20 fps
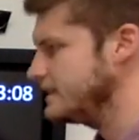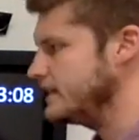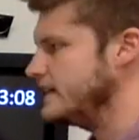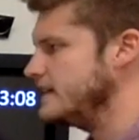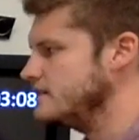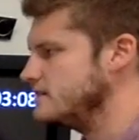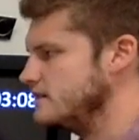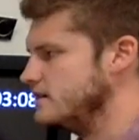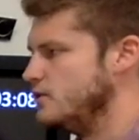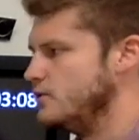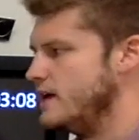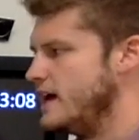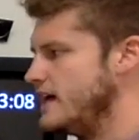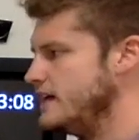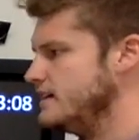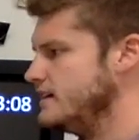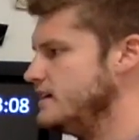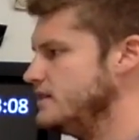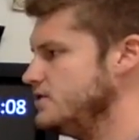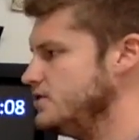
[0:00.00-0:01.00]
link to go ahead
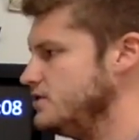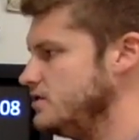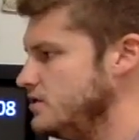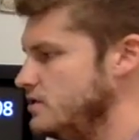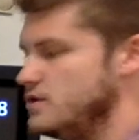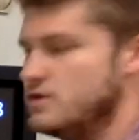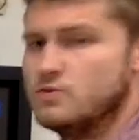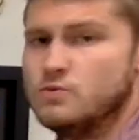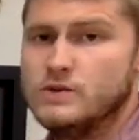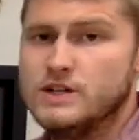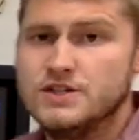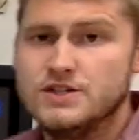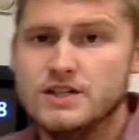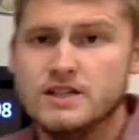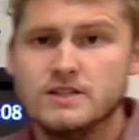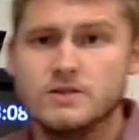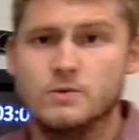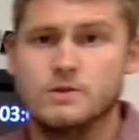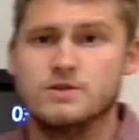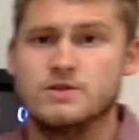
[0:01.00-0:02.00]
and get you to your
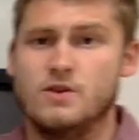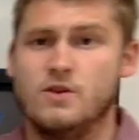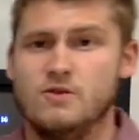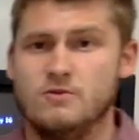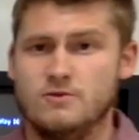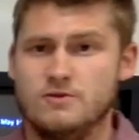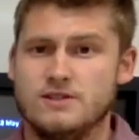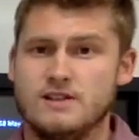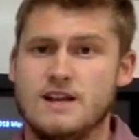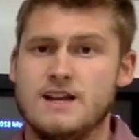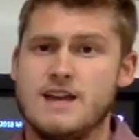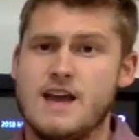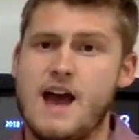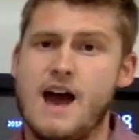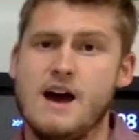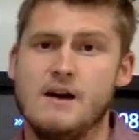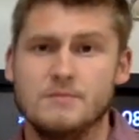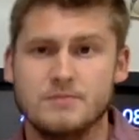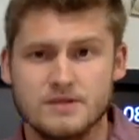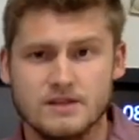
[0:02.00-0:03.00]
widgets, which are almost like
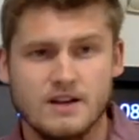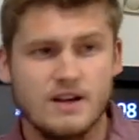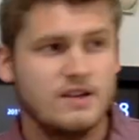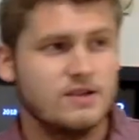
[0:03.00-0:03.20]
apps.